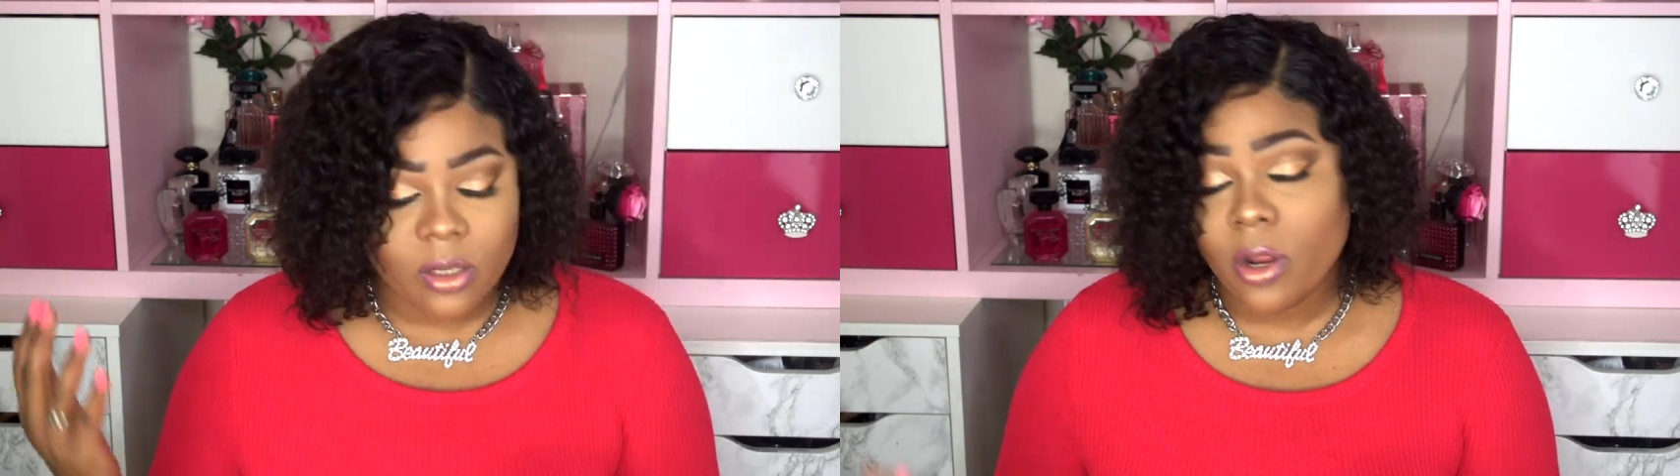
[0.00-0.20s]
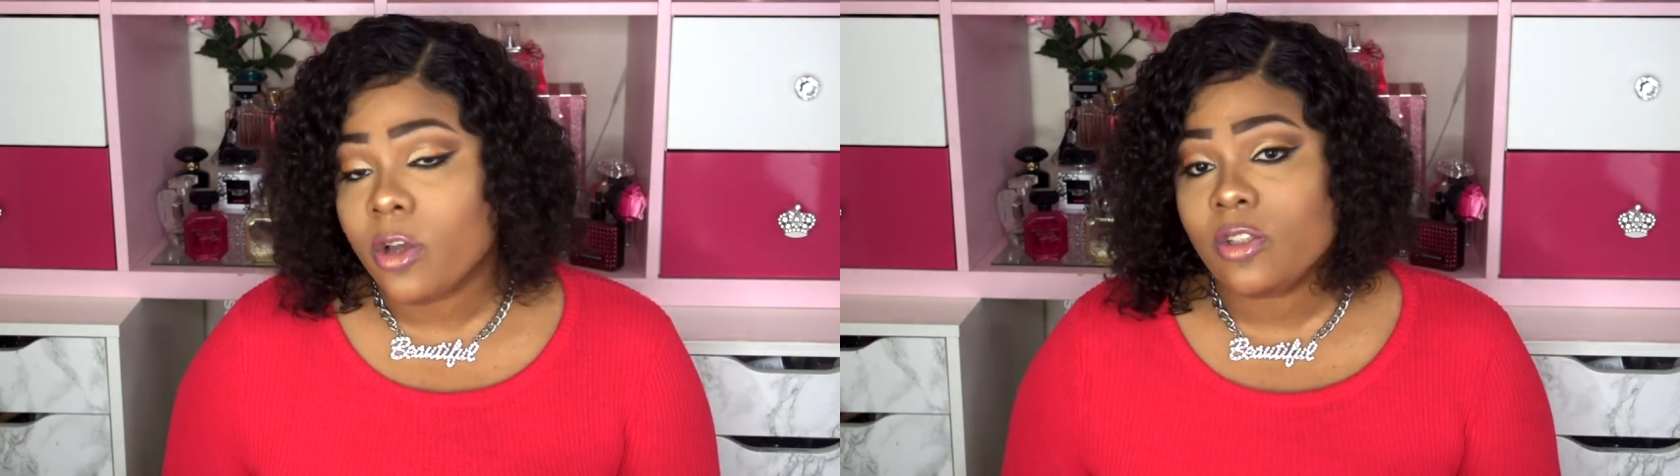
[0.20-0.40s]

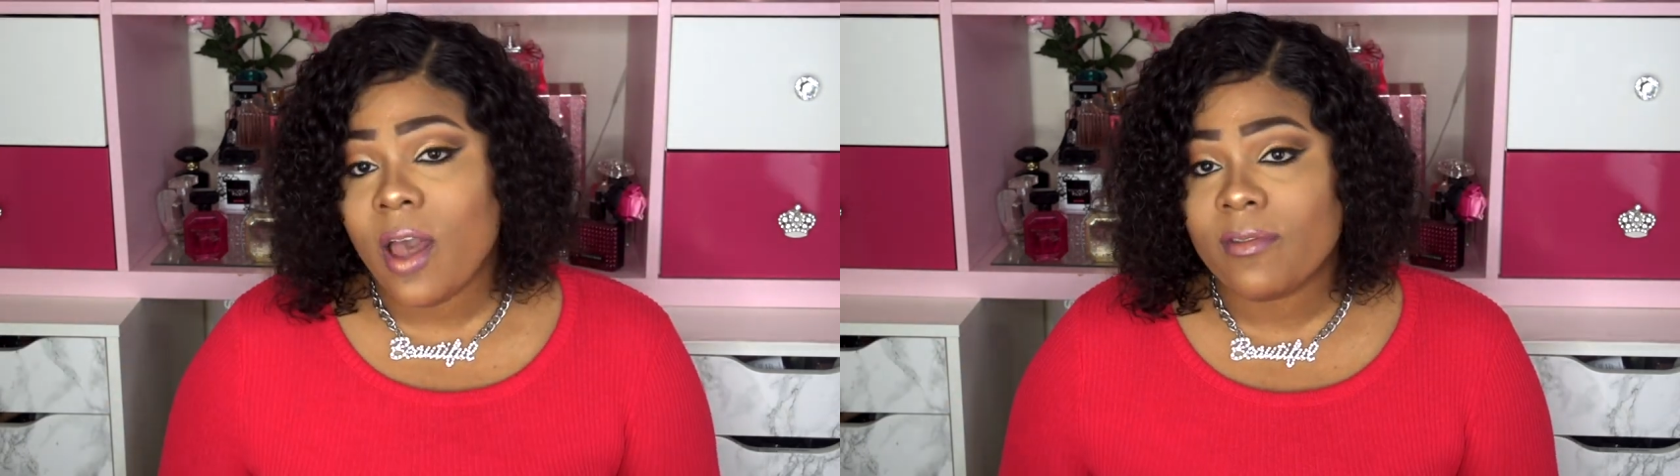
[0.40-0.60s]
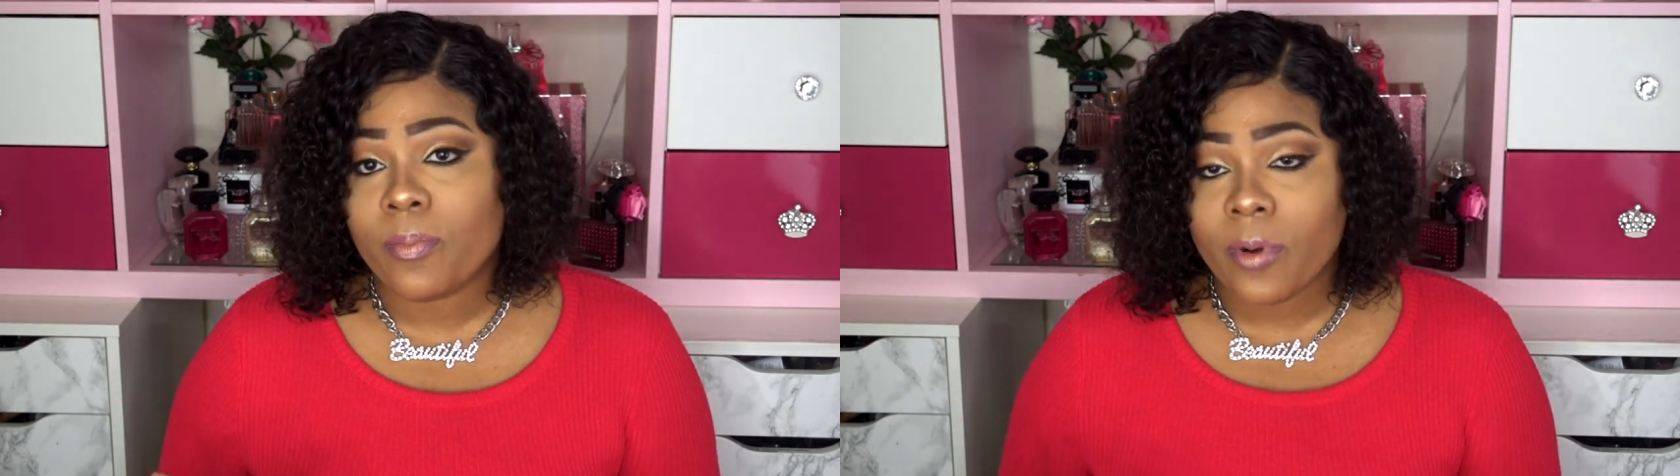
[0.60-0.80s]
So they also
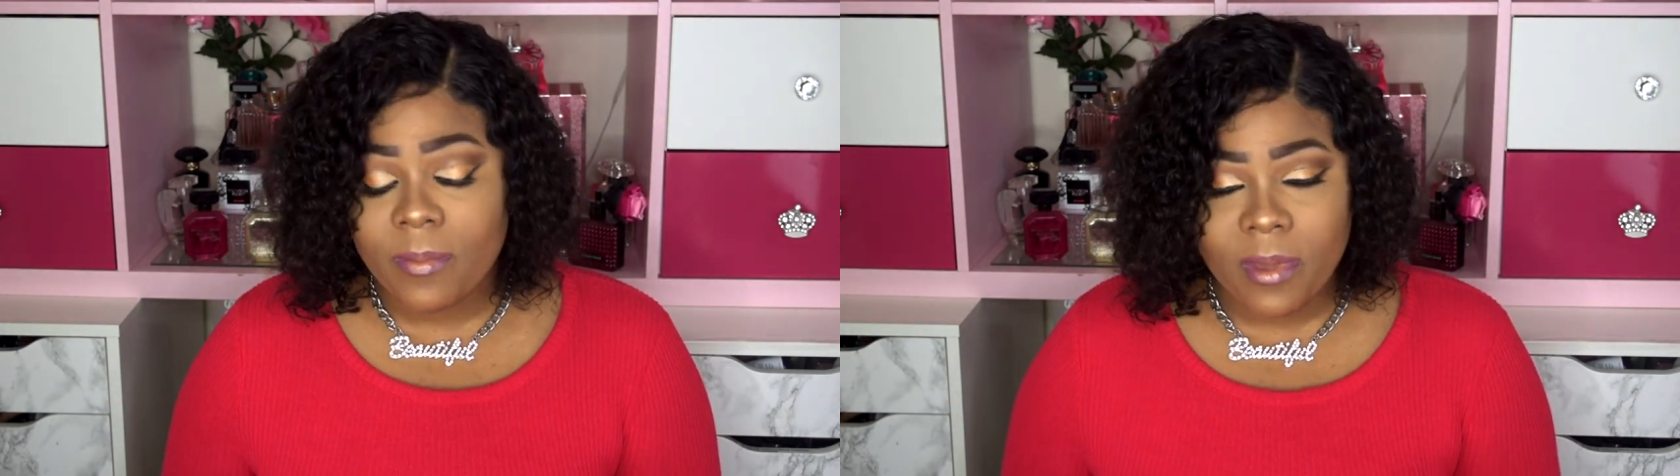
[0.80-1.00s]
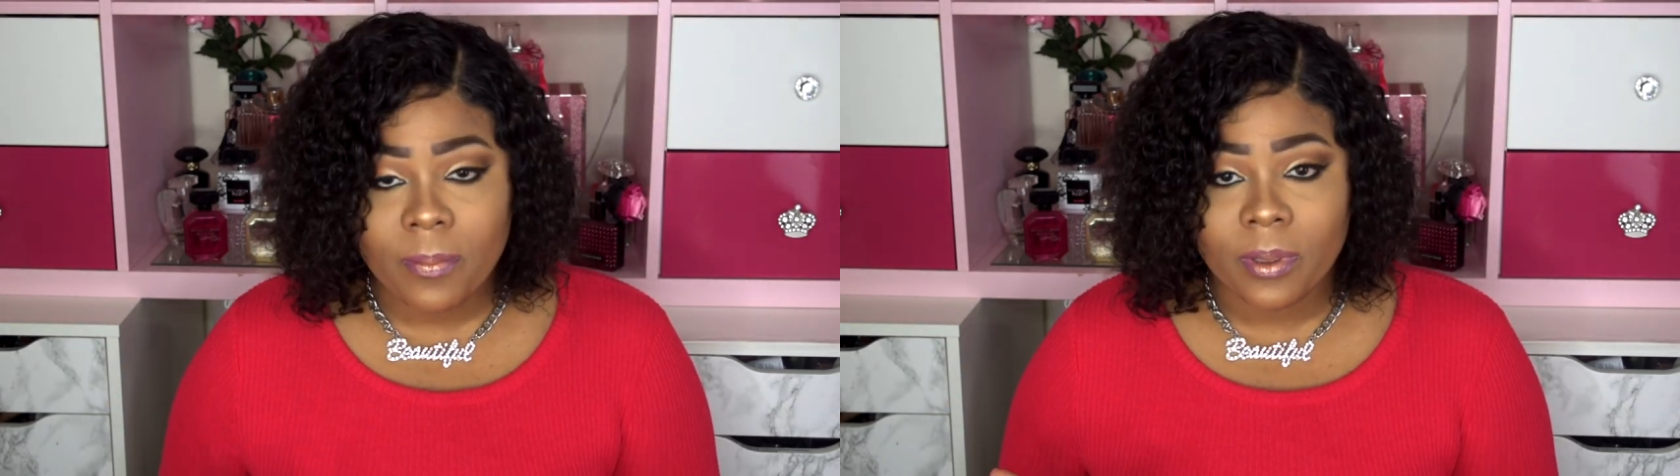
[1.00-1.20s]
have a
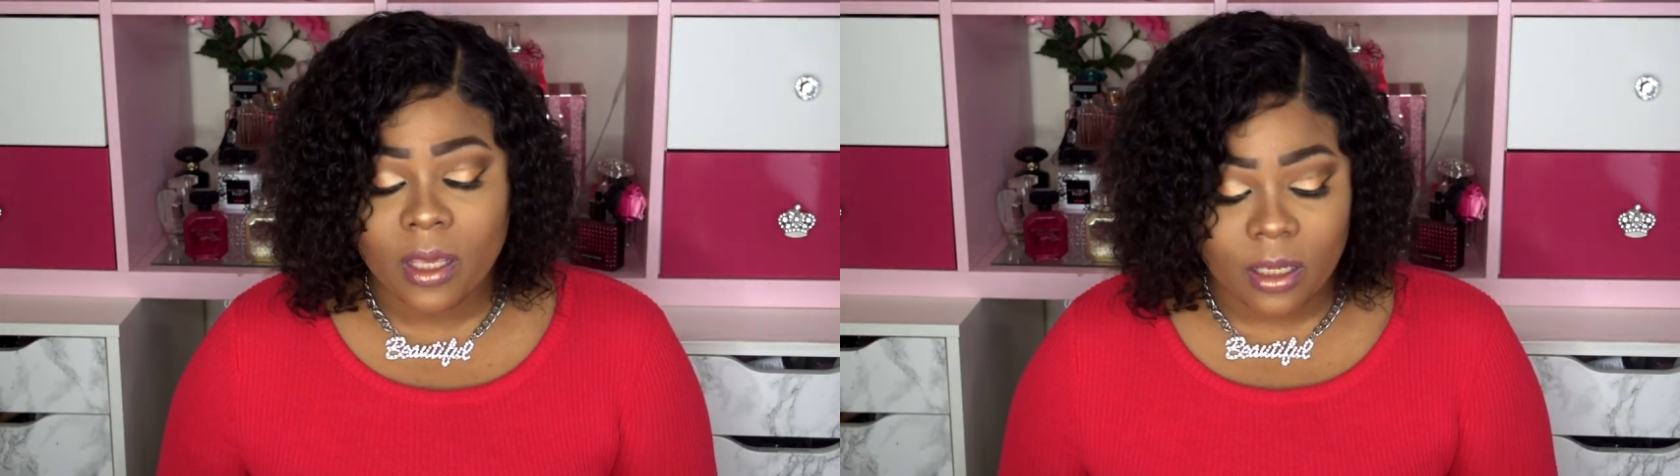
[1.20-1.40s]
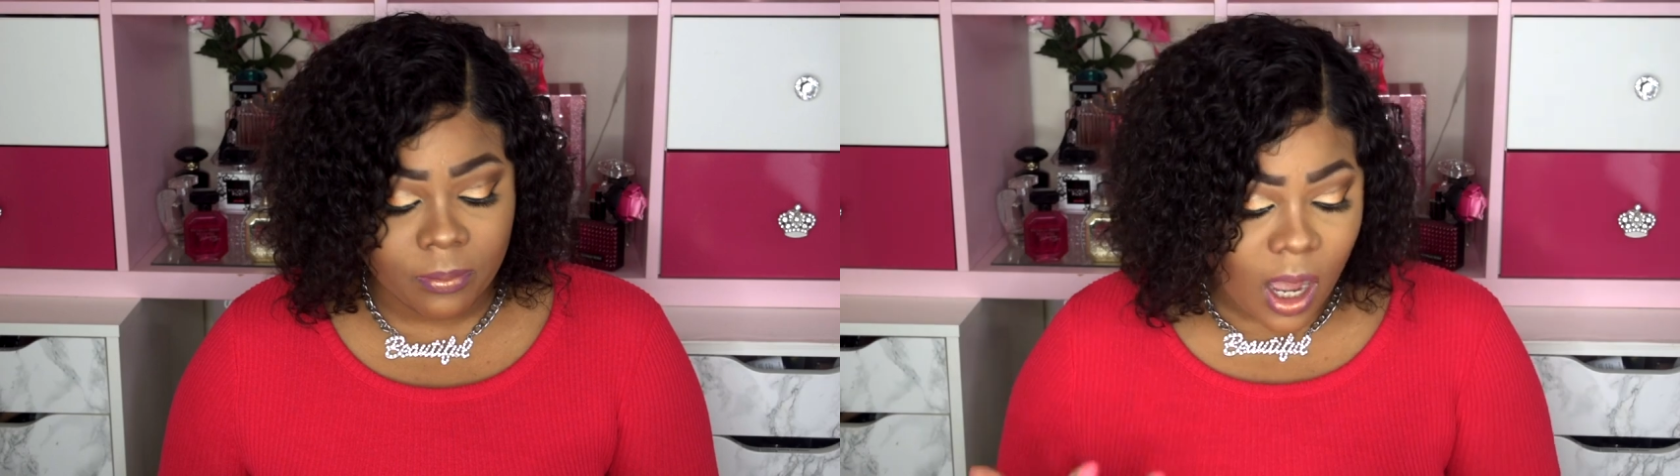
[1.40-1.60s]
premium
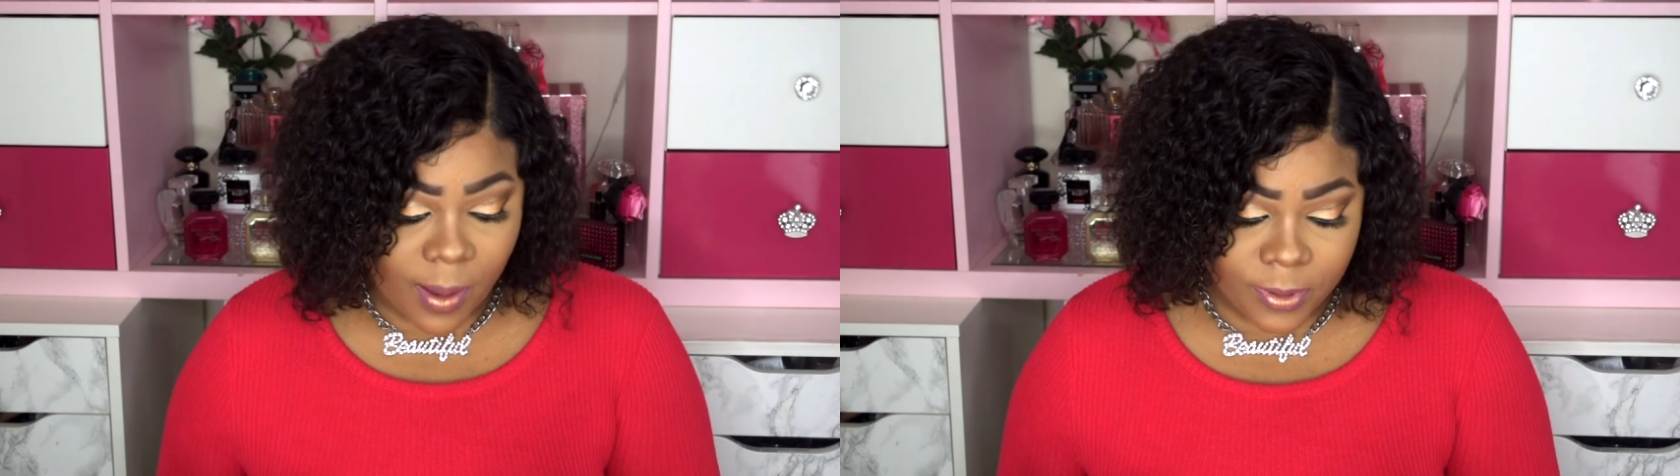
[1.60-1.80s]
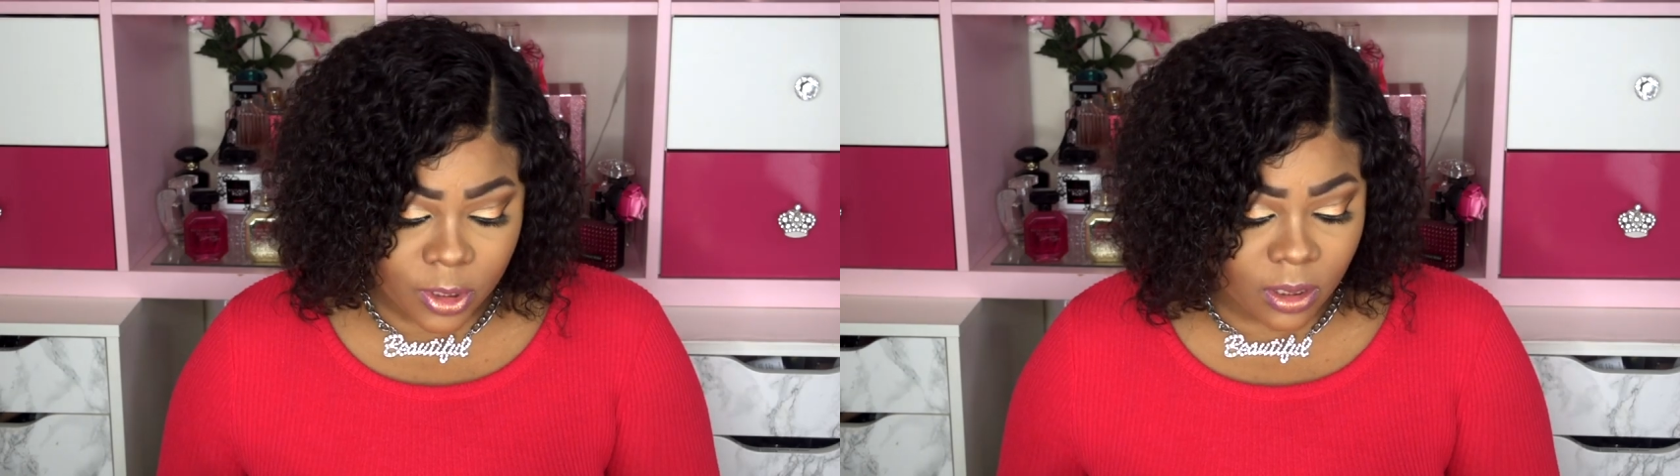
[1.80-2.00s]
plan
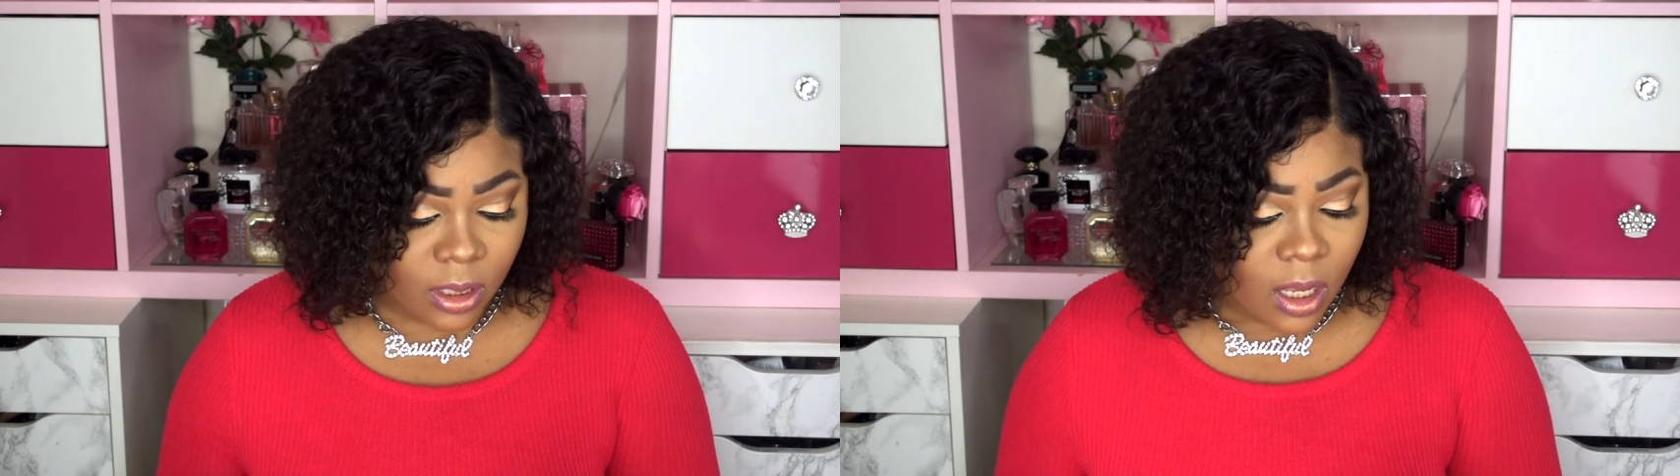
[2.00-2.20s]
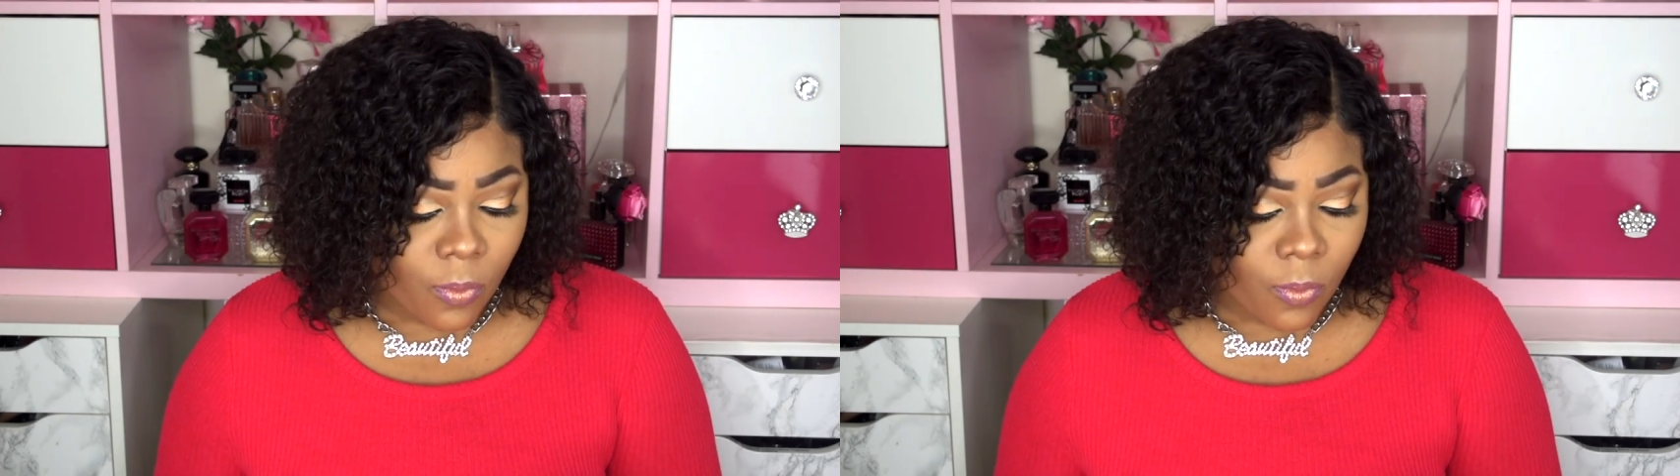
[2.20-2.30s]
option,